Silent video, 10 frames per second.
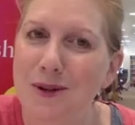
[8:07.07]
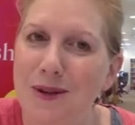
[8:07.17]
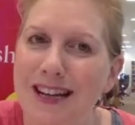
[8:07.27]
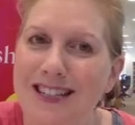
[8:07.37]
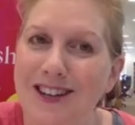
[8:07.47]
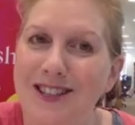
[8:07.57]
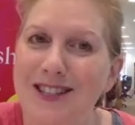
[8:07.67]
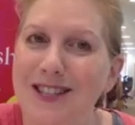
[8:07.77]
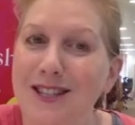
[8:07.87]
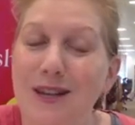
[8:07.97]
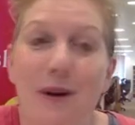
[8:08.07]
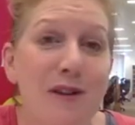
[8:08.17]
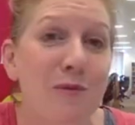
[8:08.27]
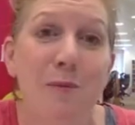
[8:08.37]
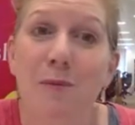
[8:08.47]
correct answer. So
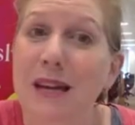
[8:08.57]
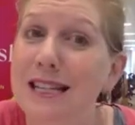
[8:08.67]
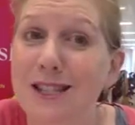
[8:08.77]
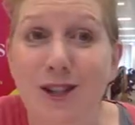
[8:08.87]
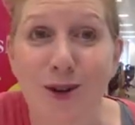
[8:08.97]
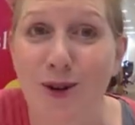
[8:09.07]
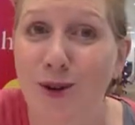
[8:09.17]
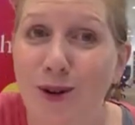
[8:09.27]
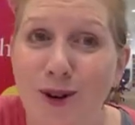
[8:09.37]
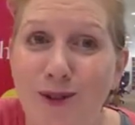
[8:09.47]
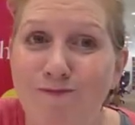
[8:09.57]
I've been to New York.